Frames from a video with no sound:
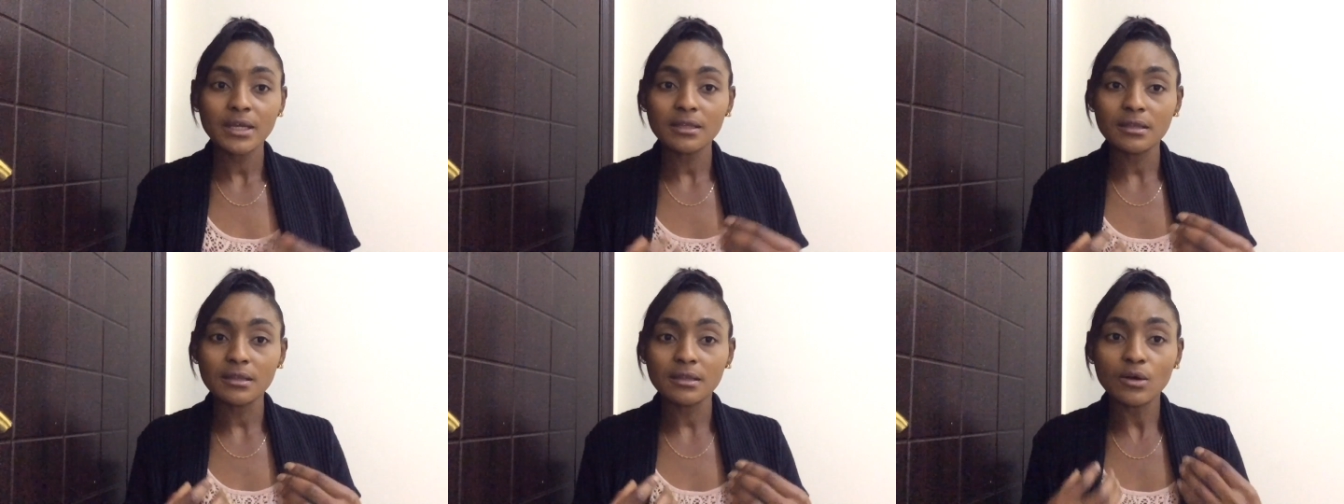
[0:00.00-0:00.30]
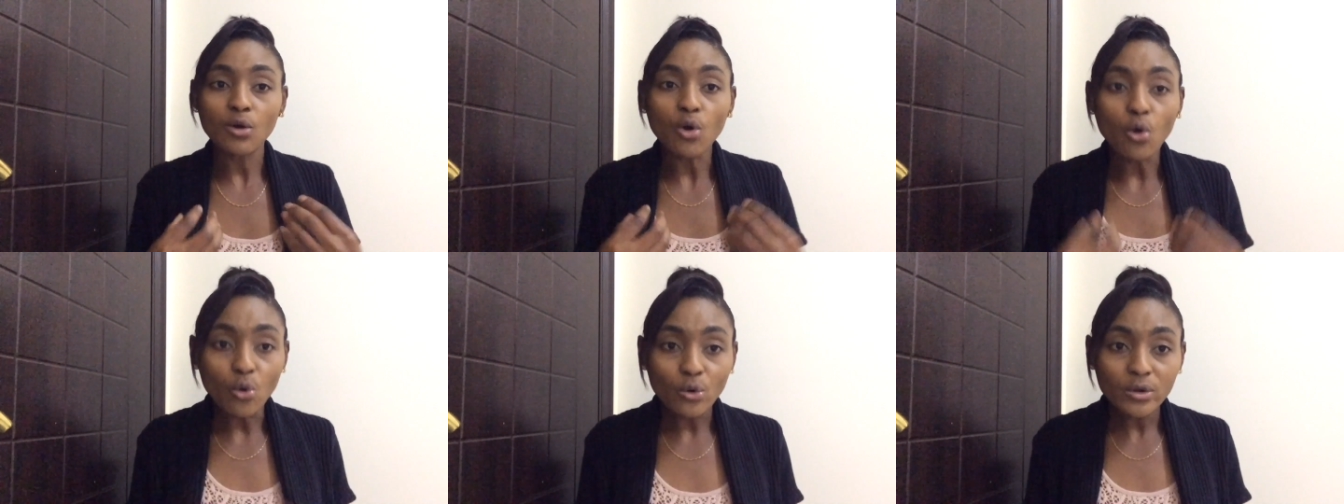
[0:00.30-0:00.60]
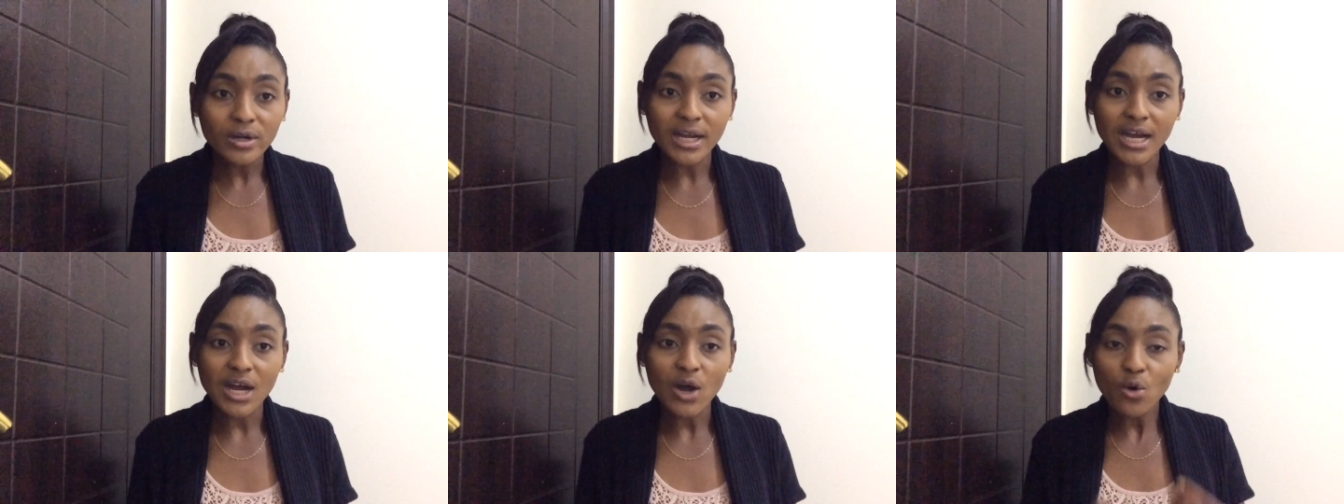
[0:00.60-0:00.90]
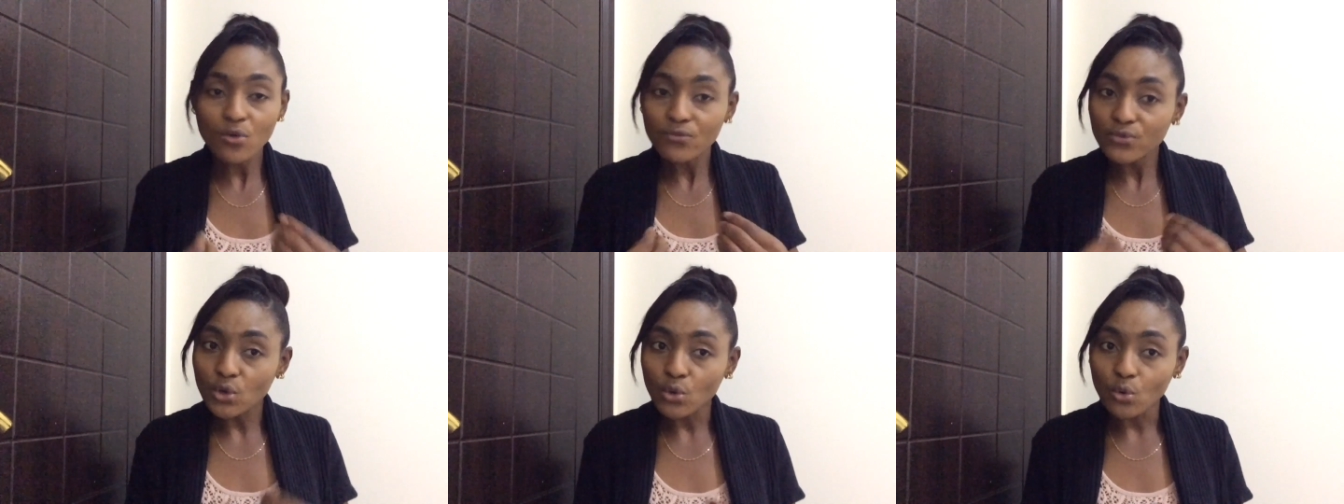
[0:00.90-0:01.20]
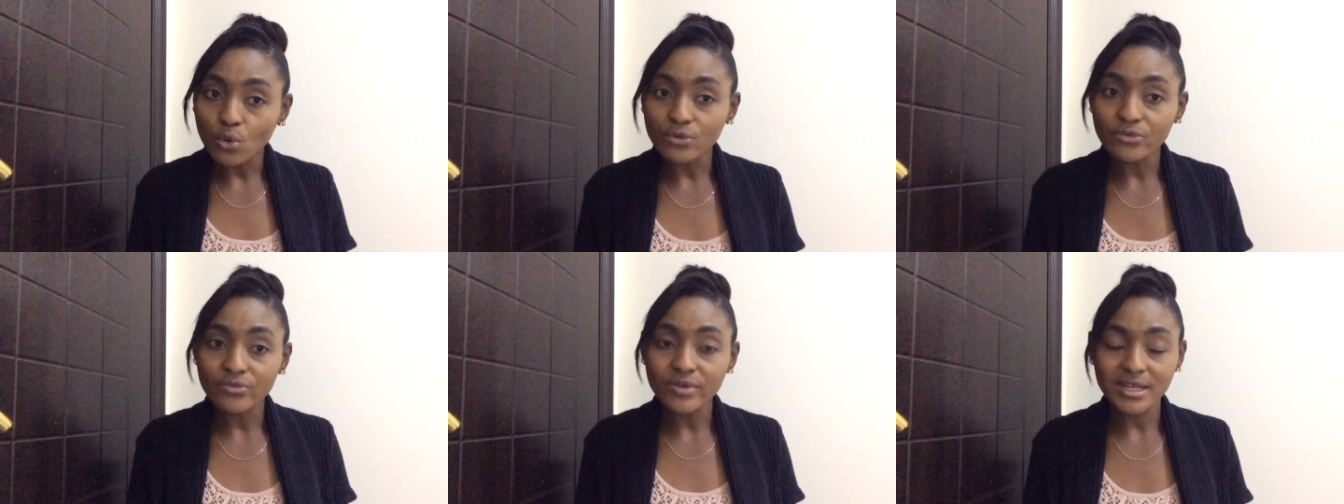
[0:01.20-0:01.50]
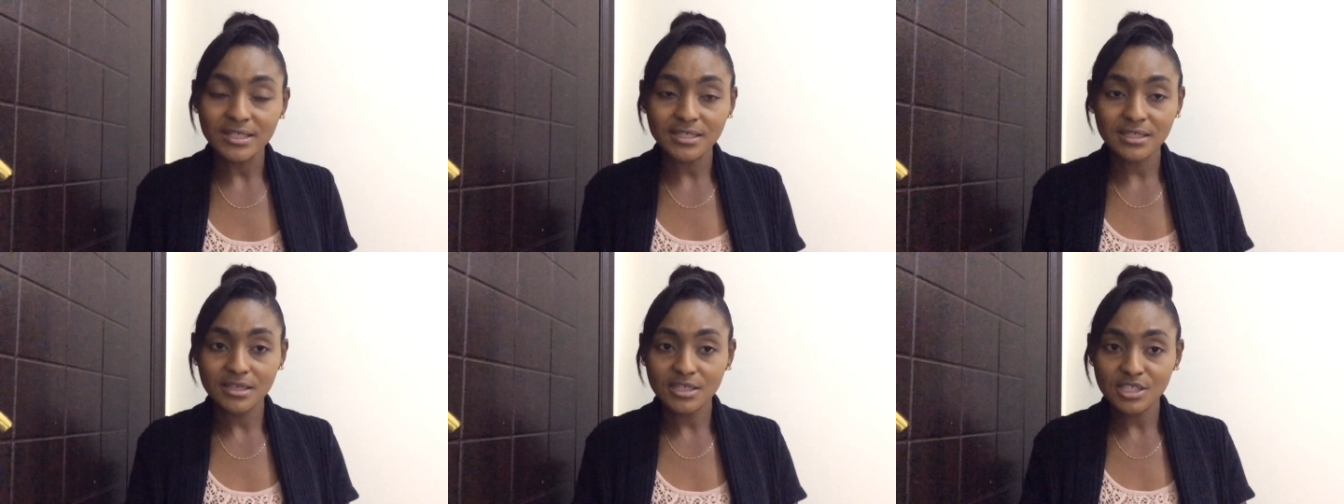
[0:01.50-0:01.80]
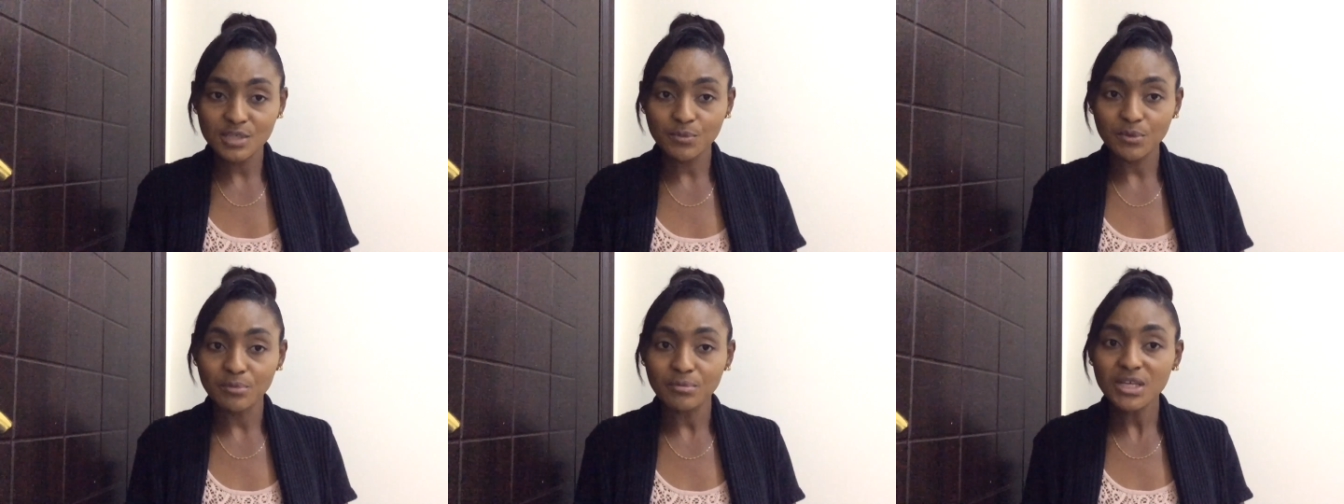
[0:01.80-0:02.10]
the owner of your own residence
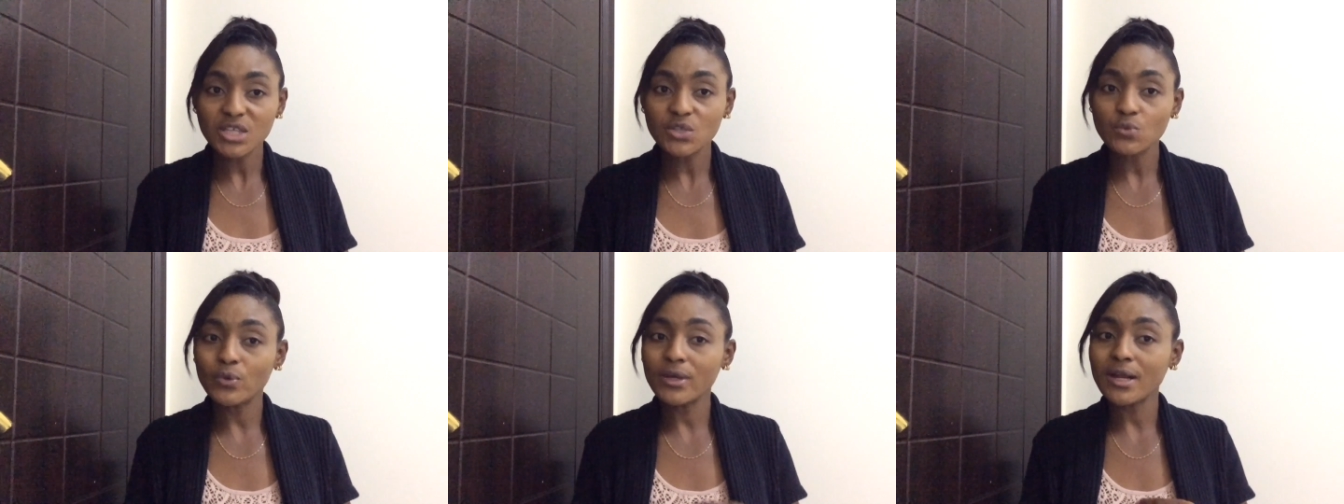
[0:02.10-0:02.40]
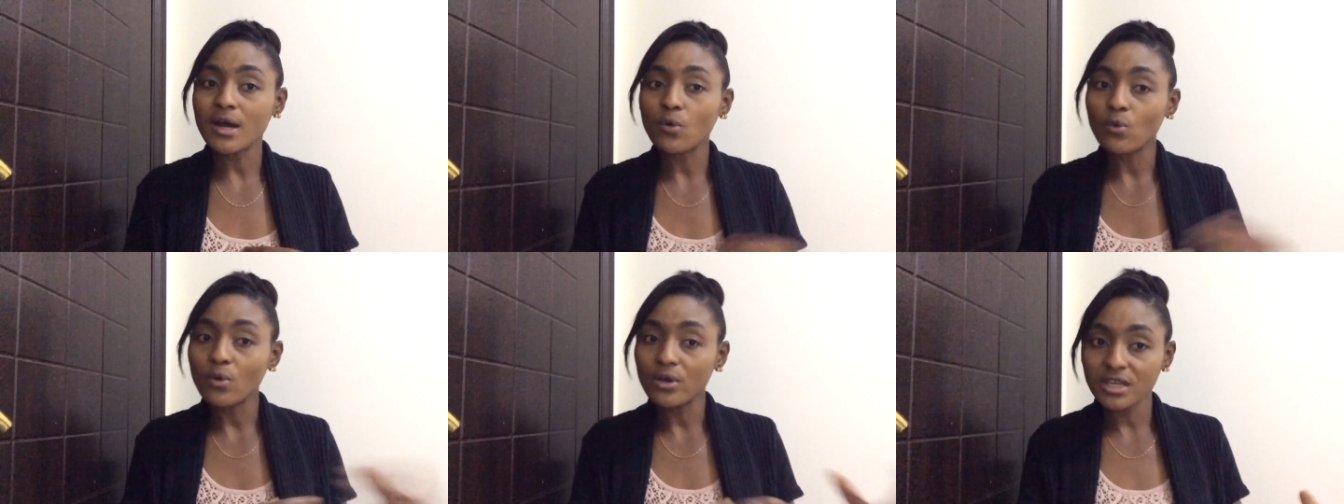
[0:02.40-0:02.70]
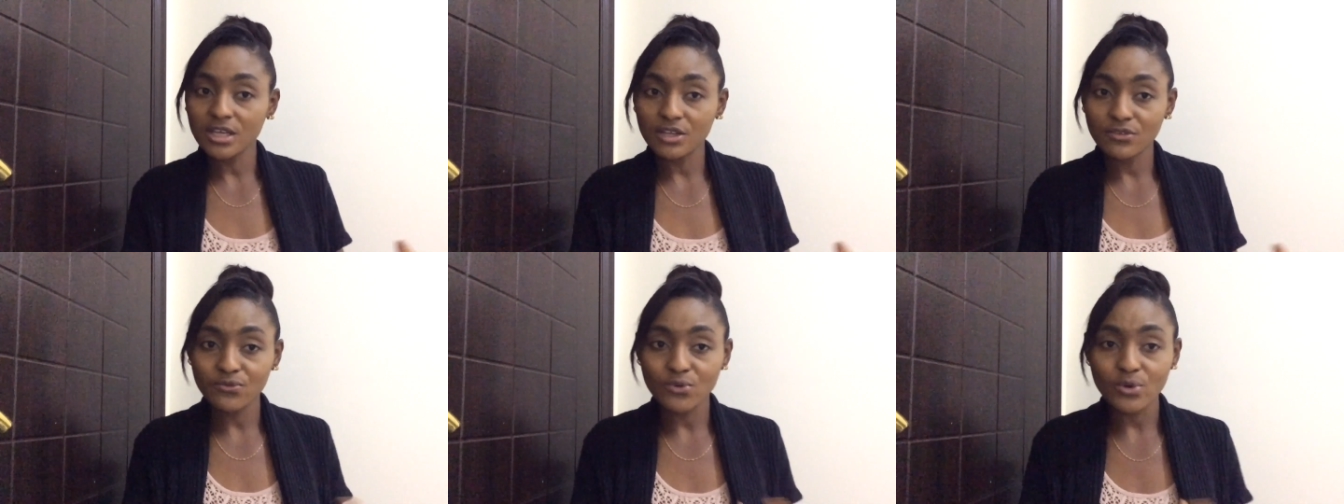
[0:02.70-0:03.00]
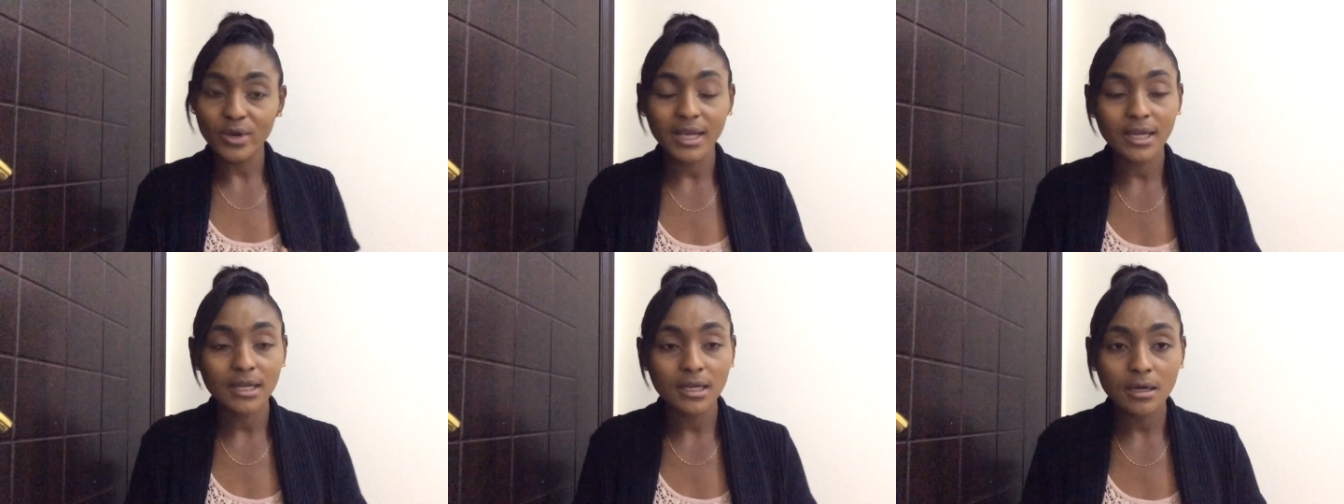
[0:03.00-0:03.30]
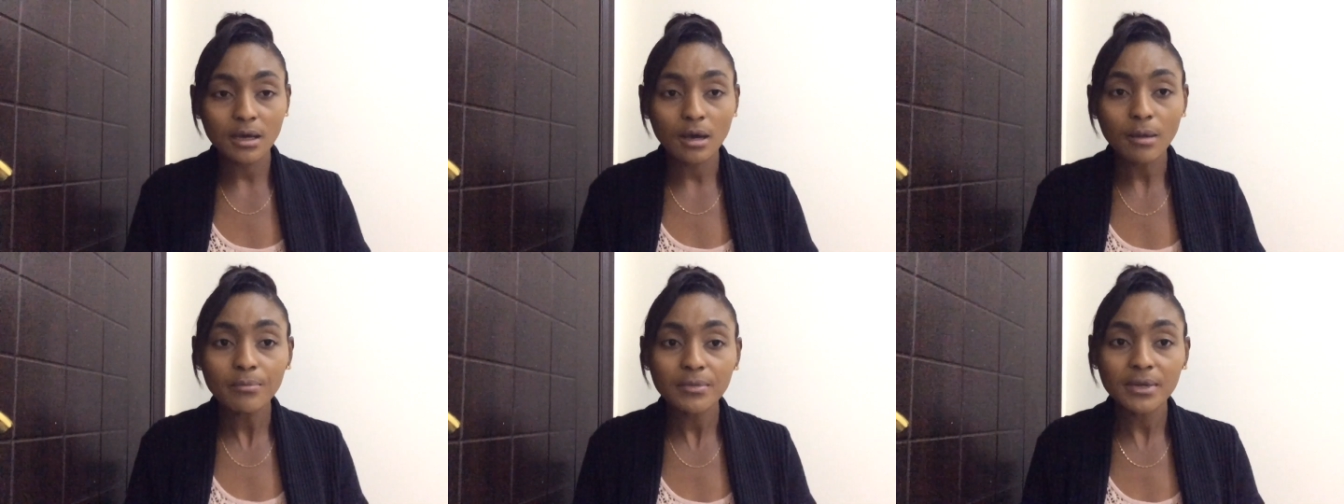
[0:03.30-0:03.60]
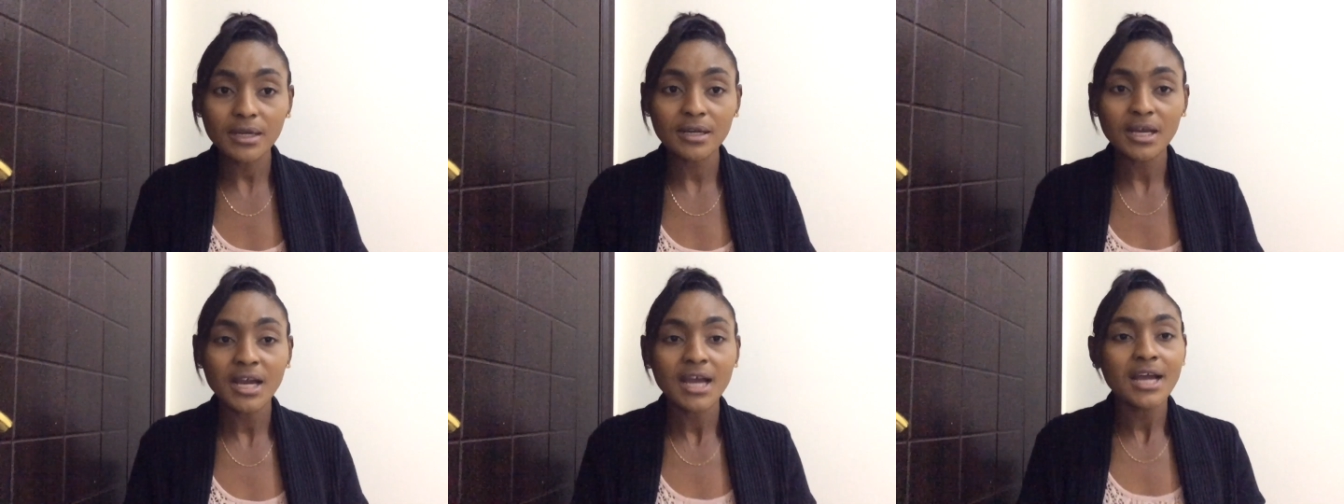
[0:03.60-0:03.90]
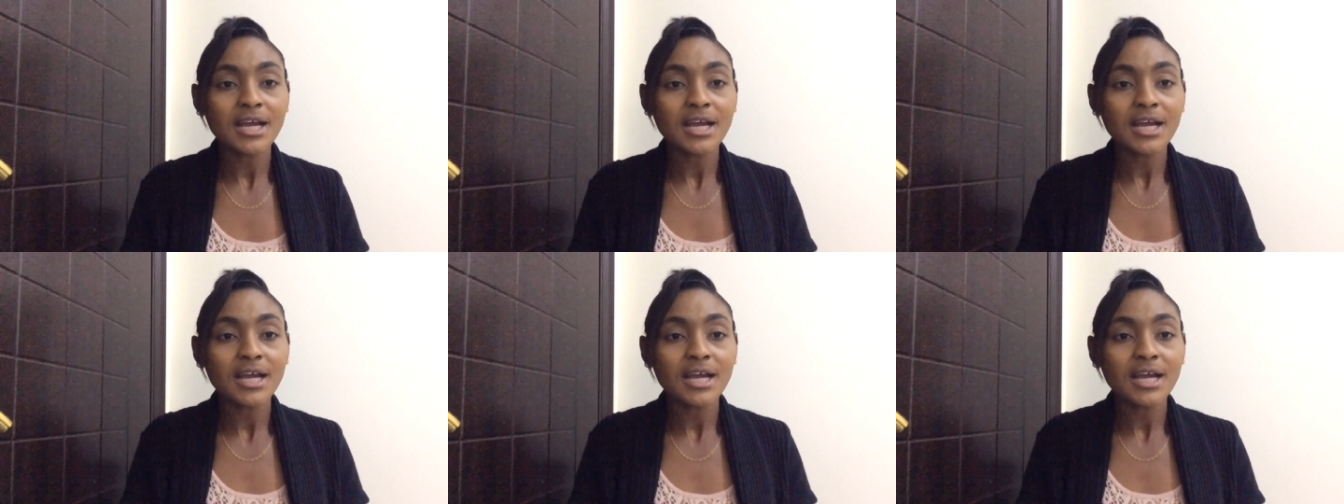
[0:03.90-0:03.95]
permit without working for any company.